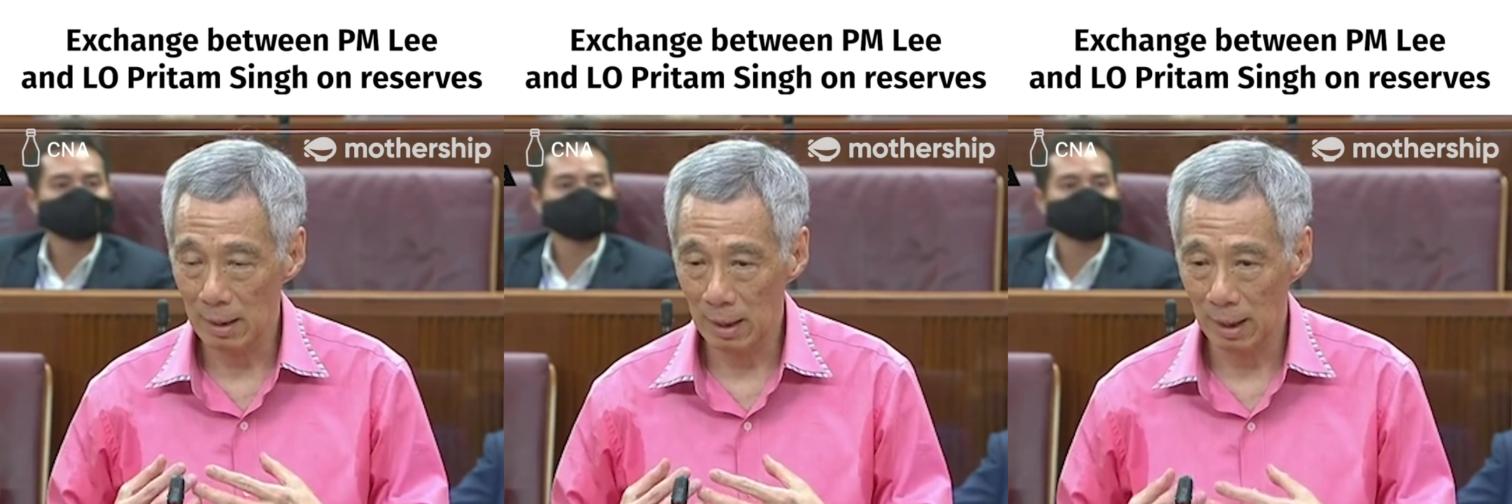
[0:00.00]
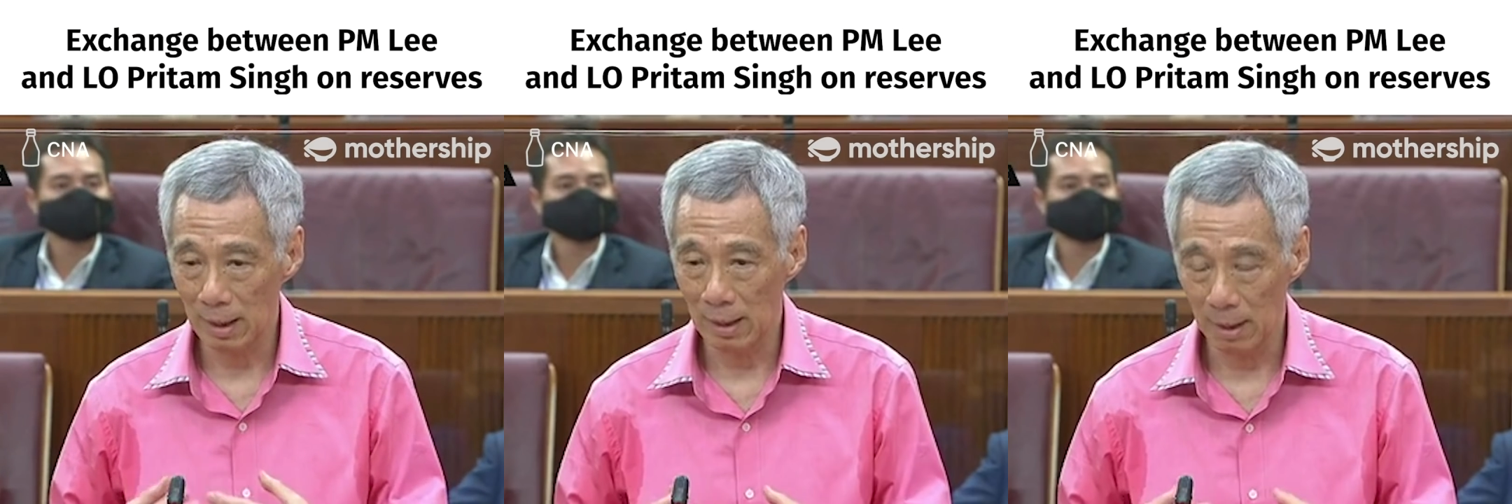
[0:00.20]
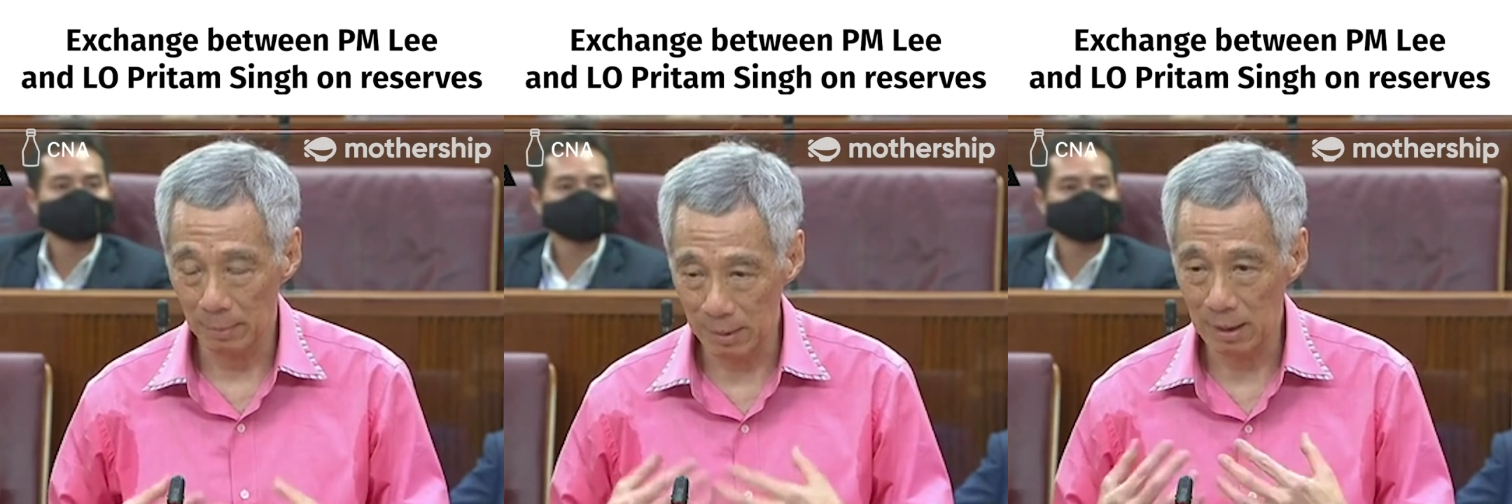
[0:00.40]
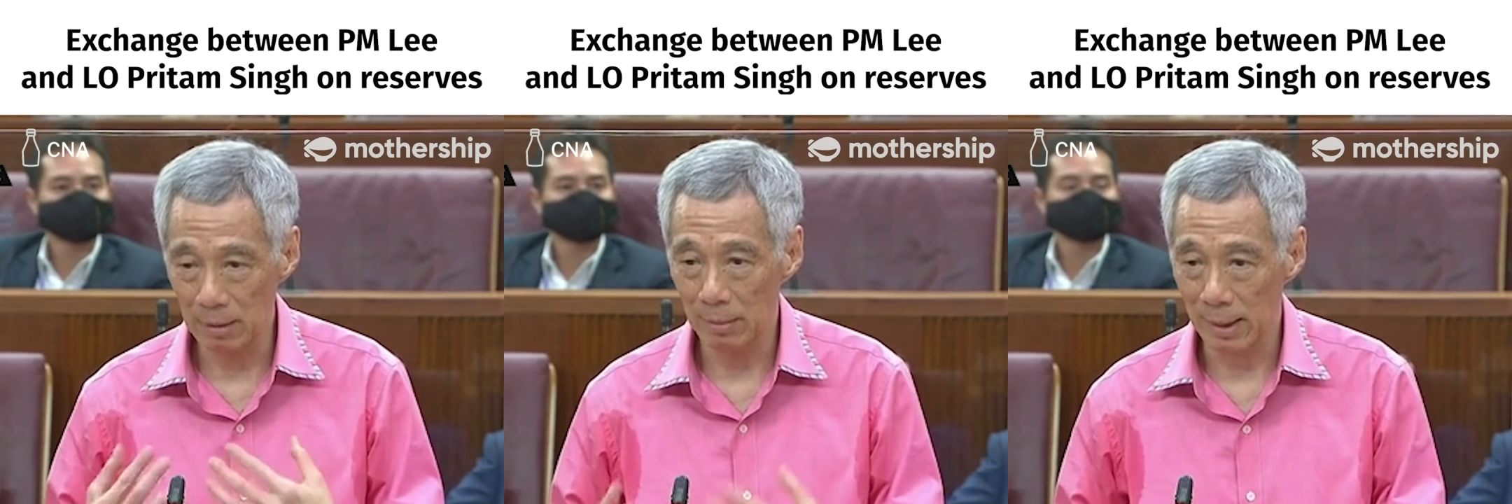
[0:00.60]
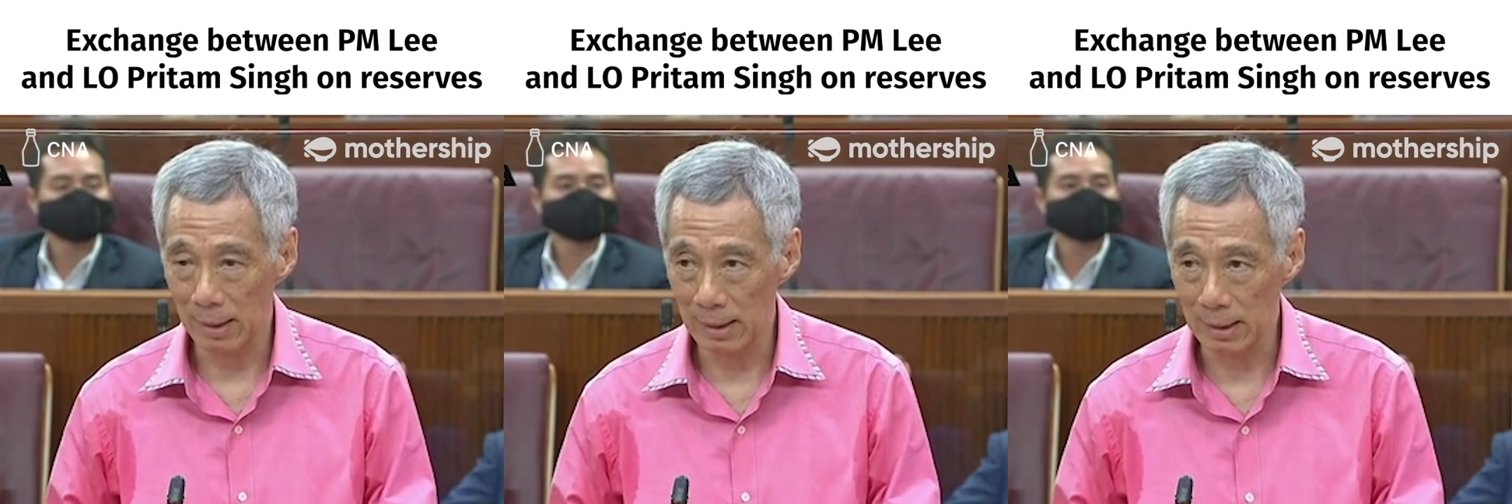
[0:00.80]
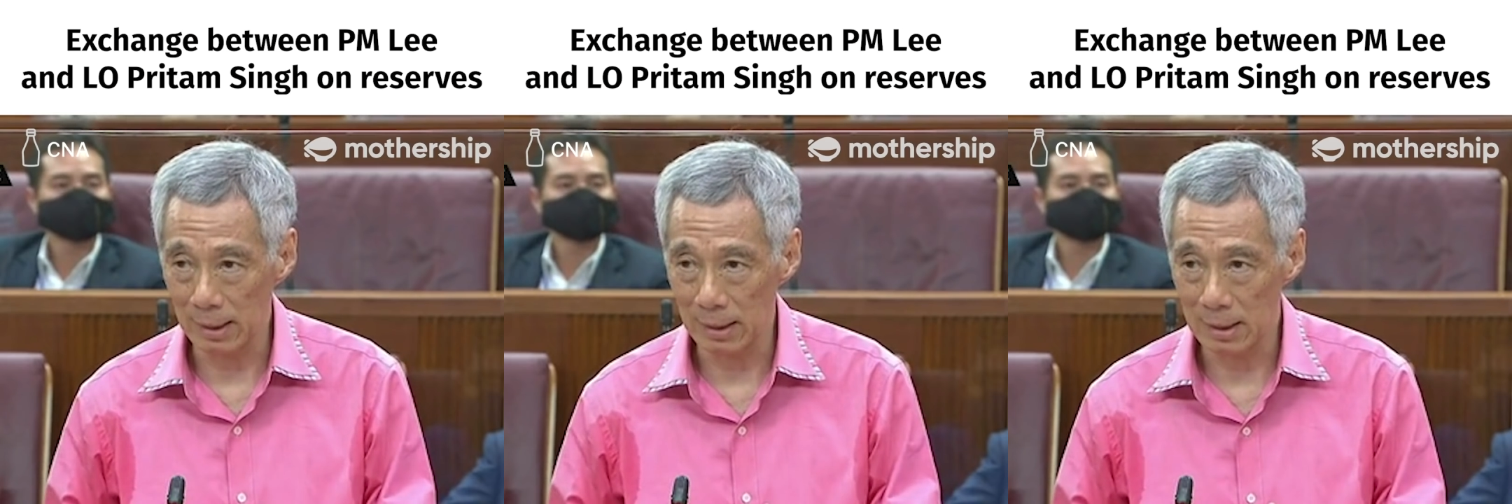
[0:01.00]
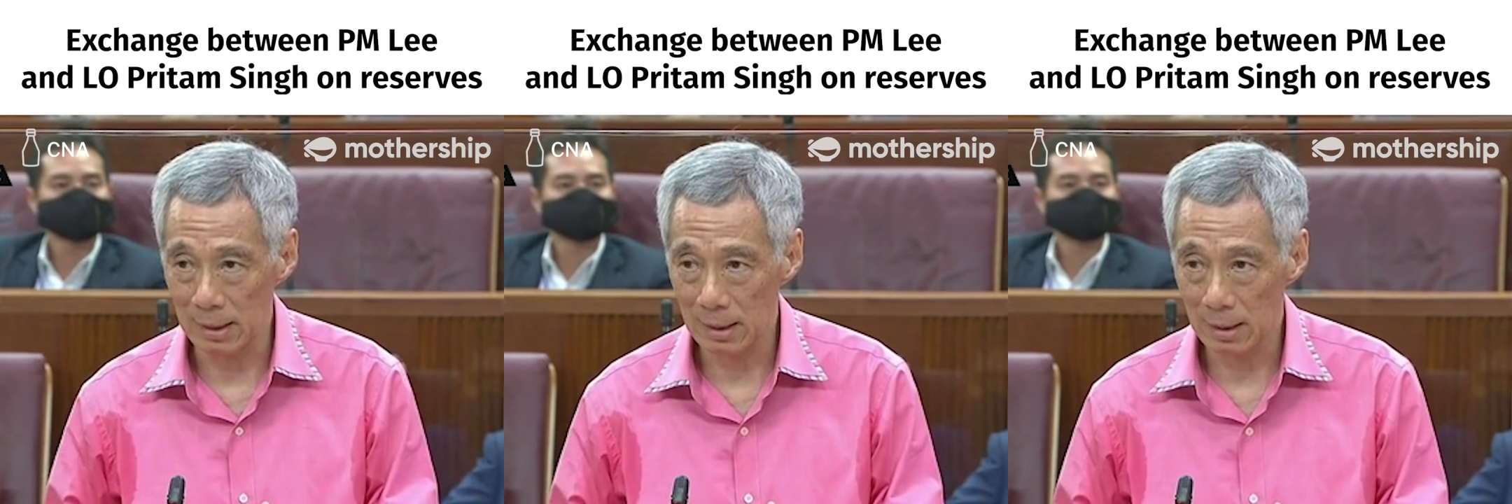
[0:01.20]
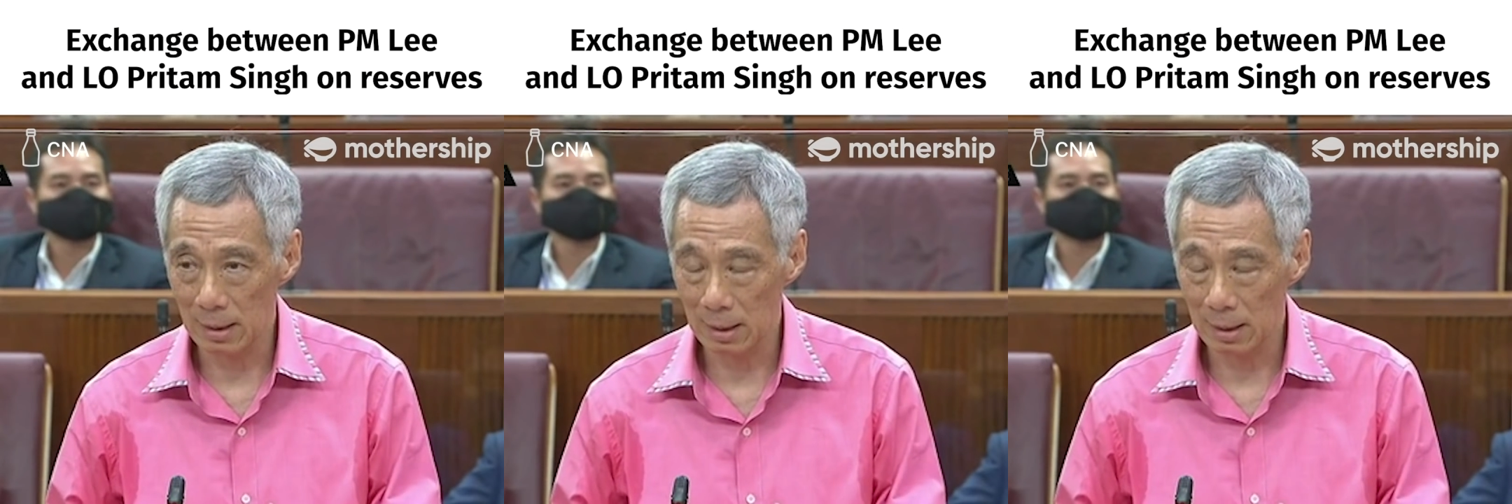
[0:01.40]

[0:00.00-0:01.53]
and I meet my needs.